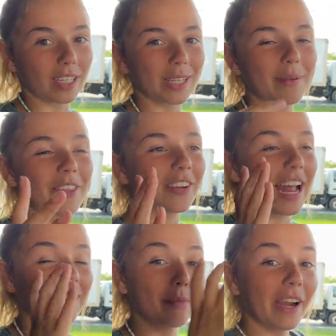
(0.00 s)
So I'm either gonna
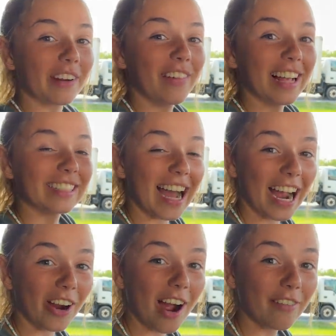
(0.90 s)
have an American flag
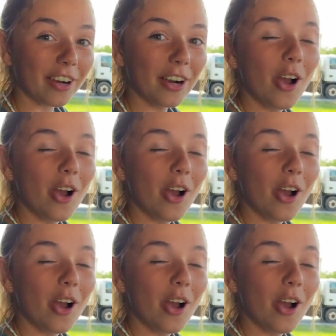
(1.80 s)
tire cover.